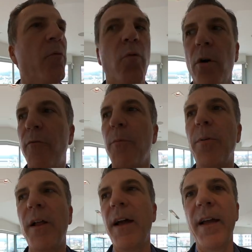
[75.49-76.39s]
Wolf
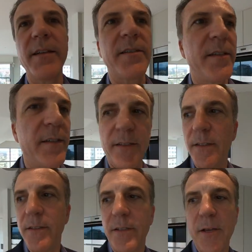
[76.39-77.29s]

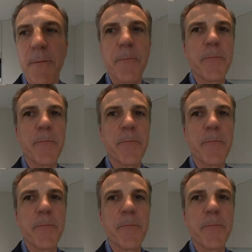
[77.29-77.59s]
appliances.